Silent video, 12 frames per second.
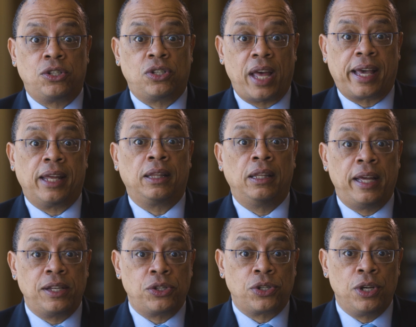the second
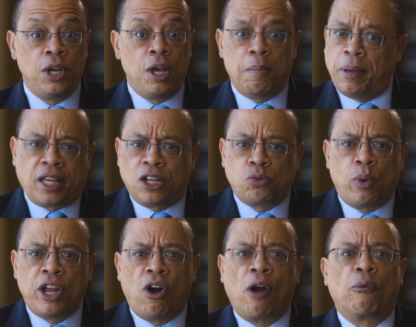list because
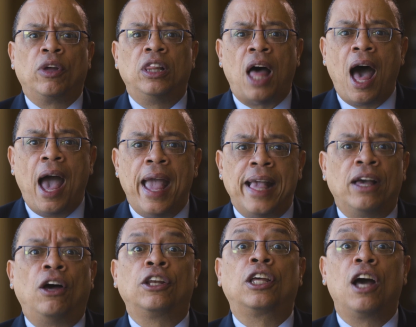we aren't relying
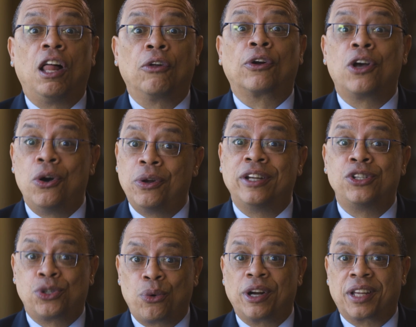on color-coded
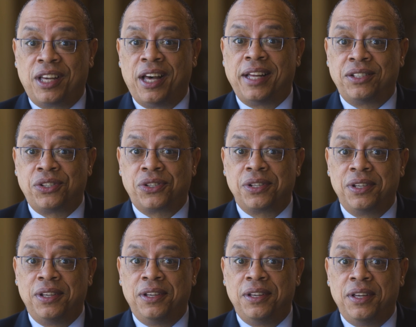shortcuts,
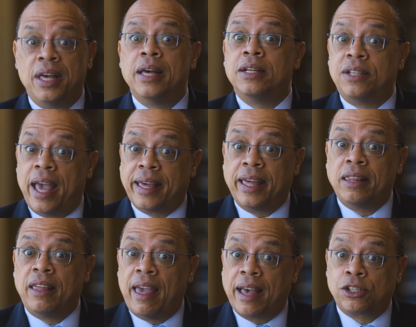
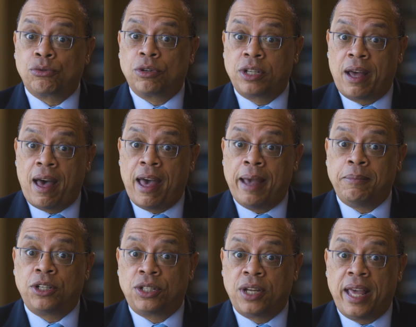taking the extra
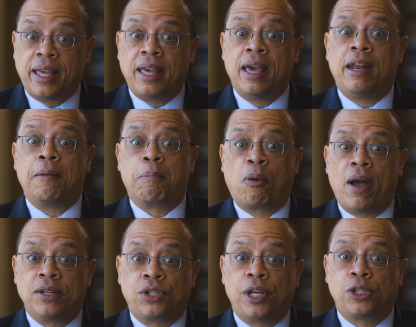time to take in and
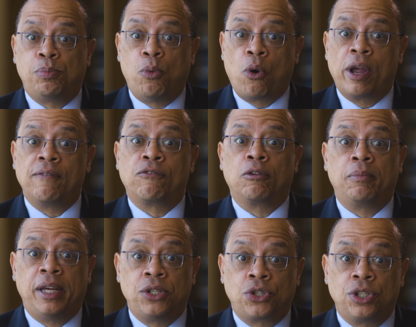process more
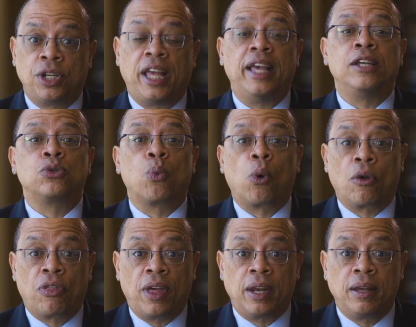information is
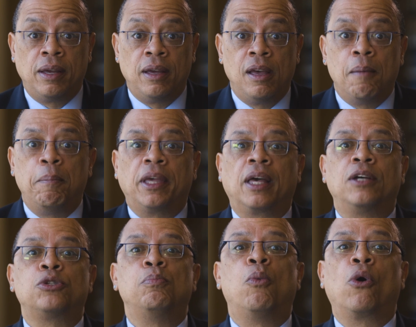worth it,
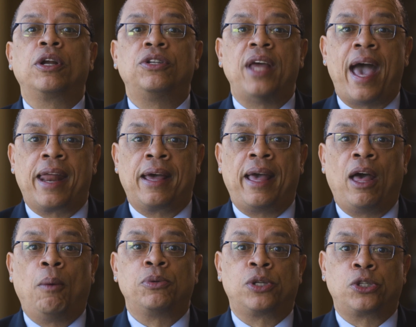because more data
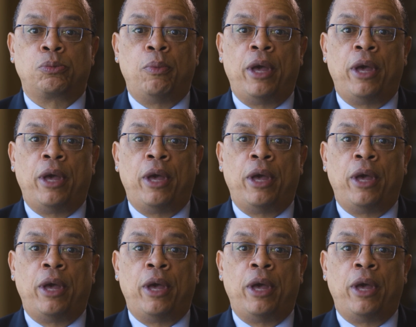helps us